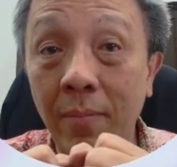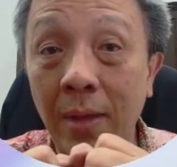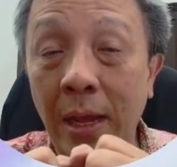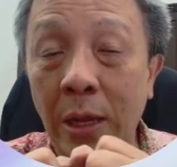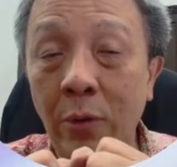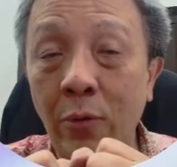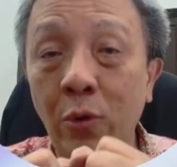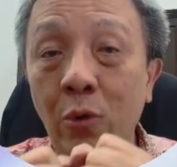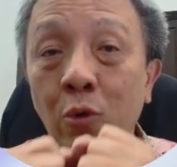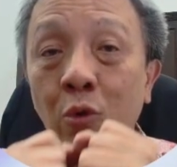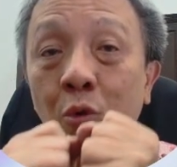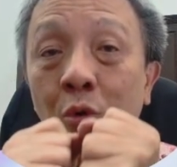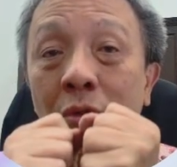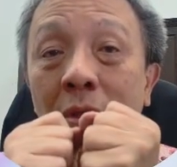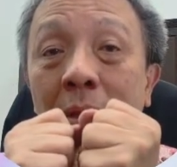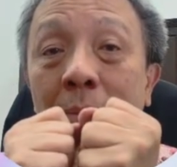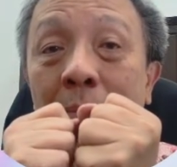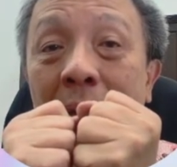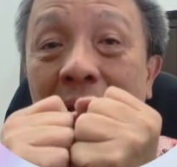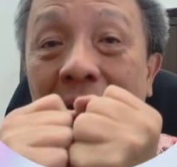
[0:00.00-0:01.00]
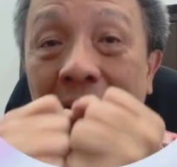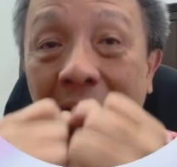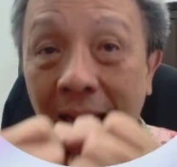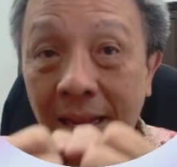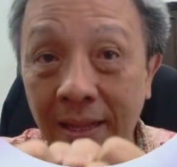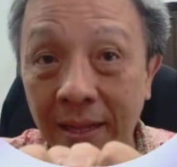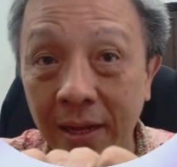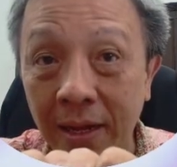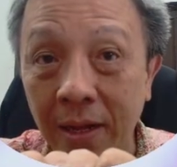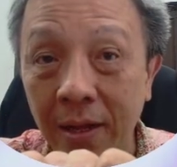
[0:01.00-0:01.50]
and you want to use it back
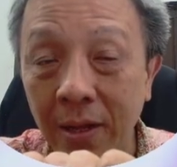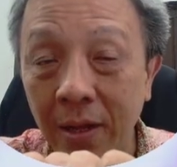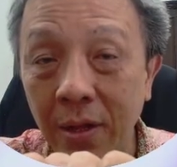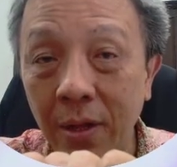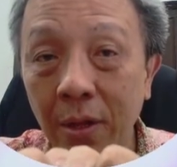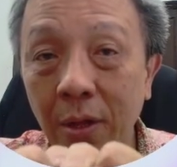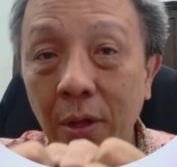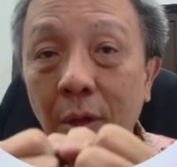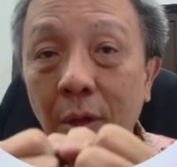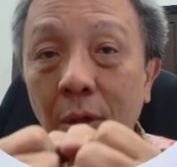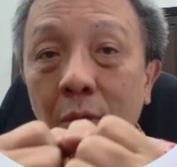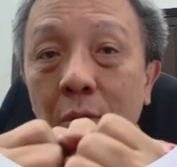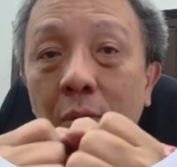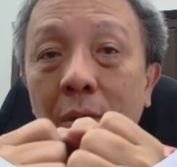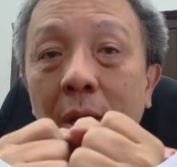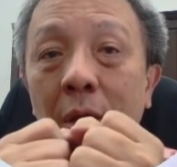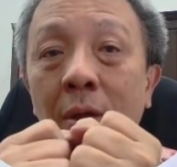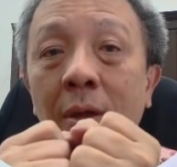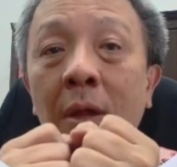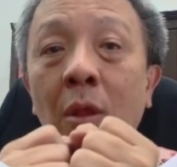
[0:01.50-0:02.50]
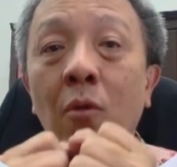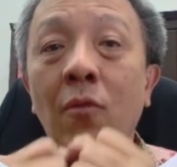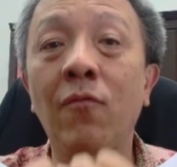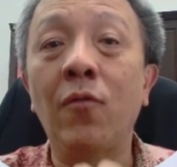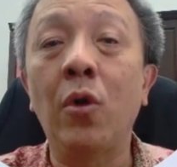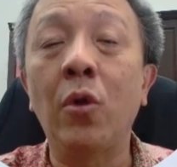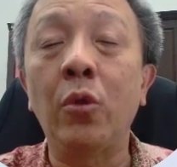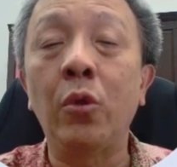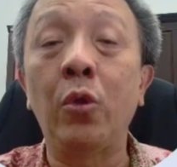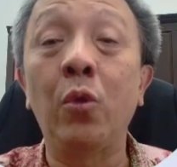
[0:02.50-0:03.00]
later so that you can look
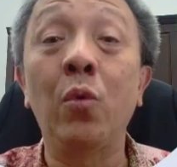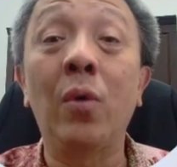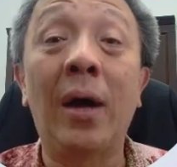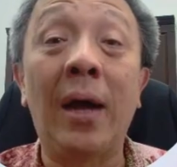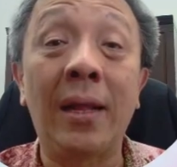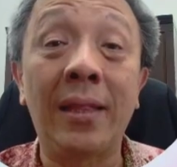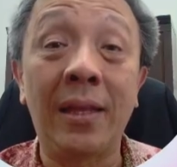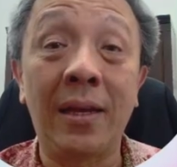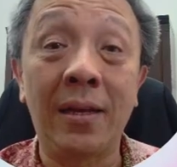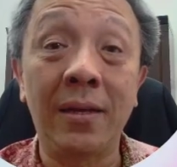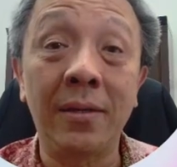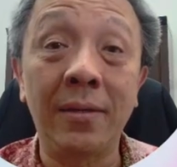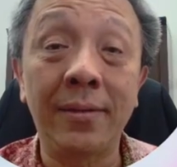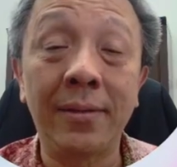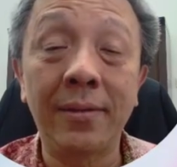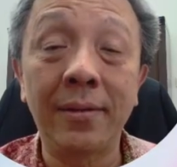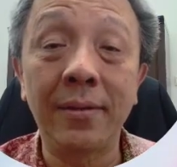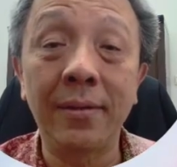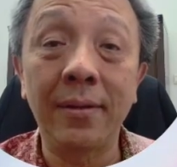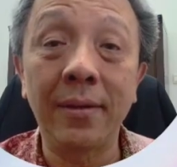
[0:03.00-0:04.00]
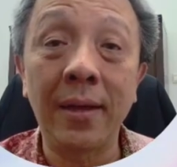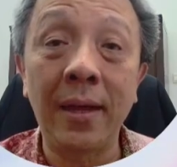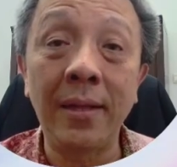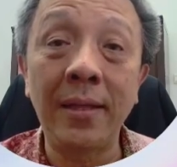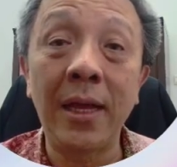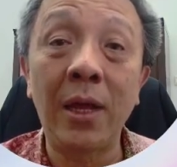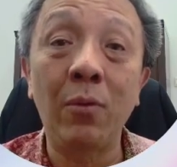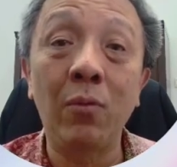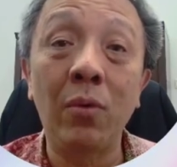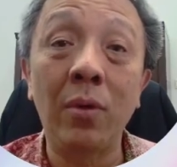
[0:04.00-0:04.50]
for new articles,
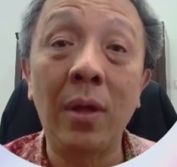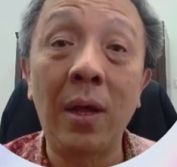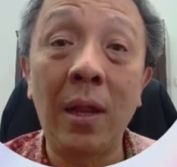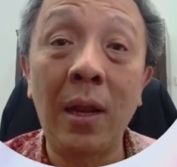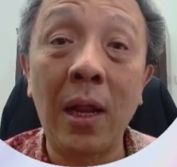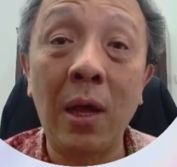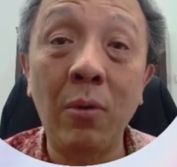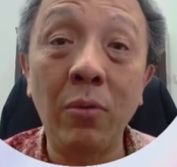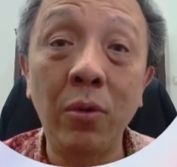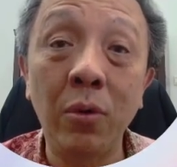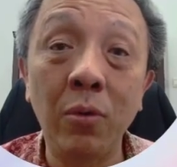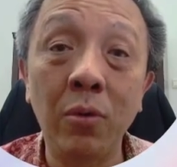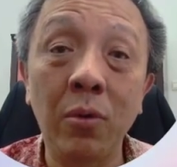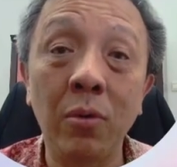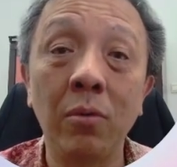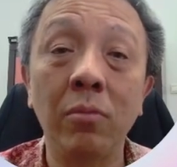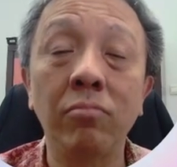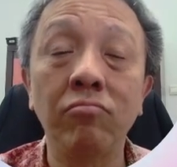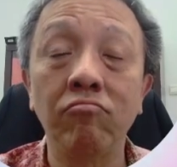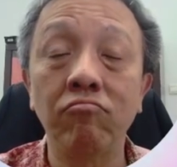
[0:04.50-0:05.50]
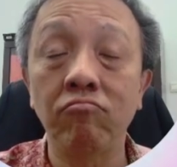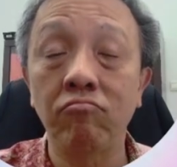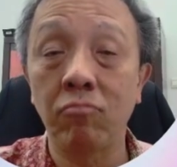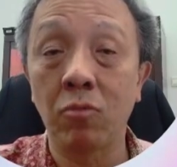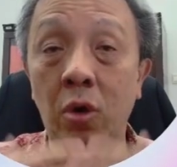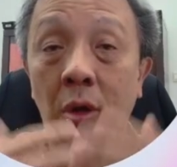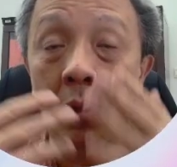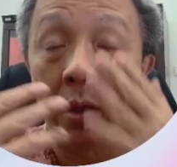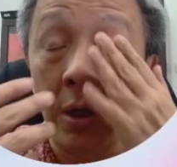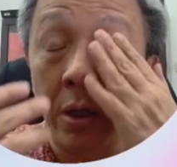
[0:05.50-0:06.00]
and that will allow you to
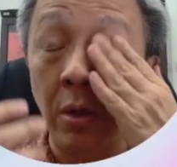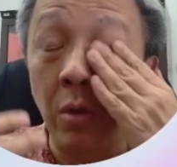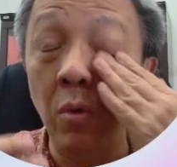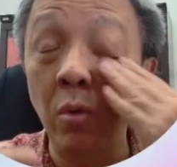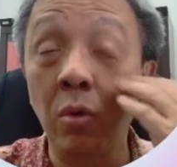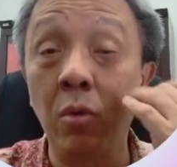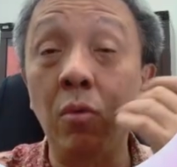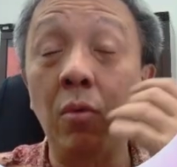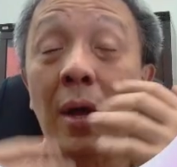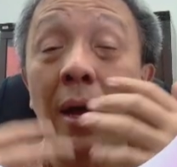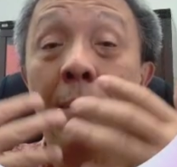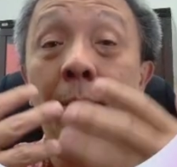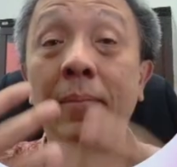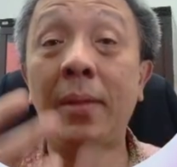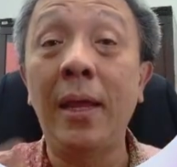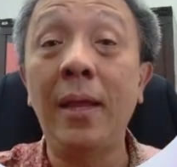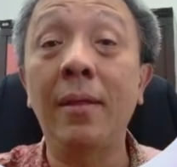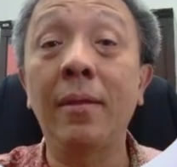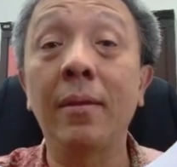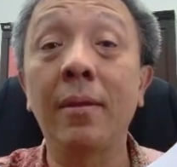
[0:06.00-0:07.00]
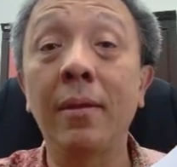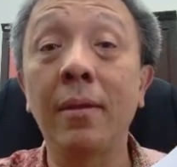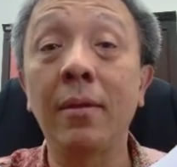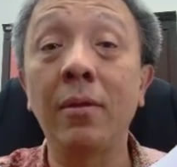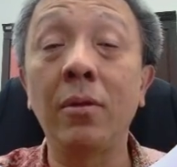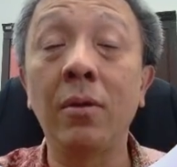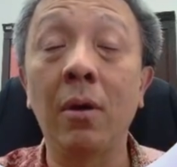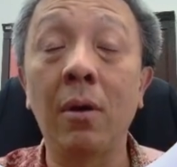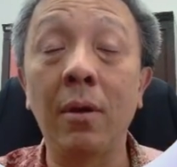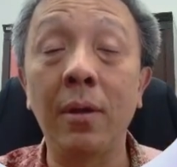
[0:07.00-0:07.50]
continue to update
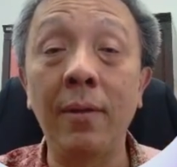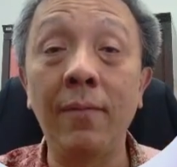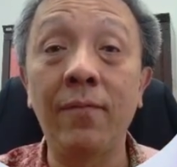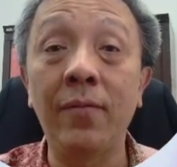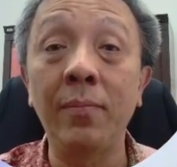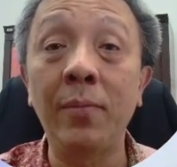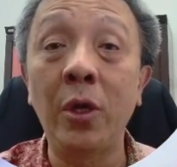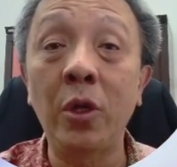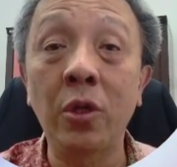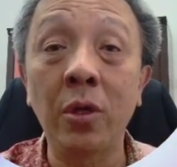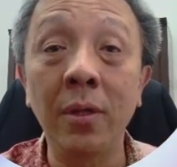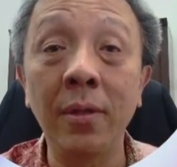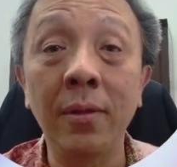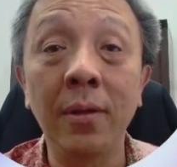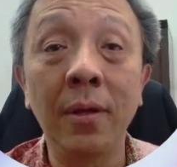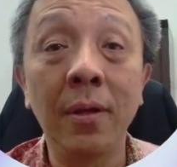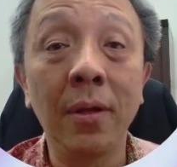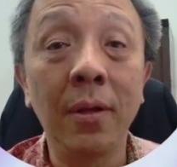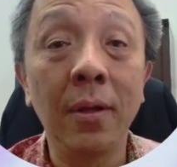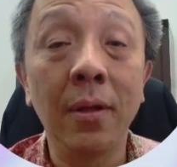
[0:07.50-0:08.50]
your information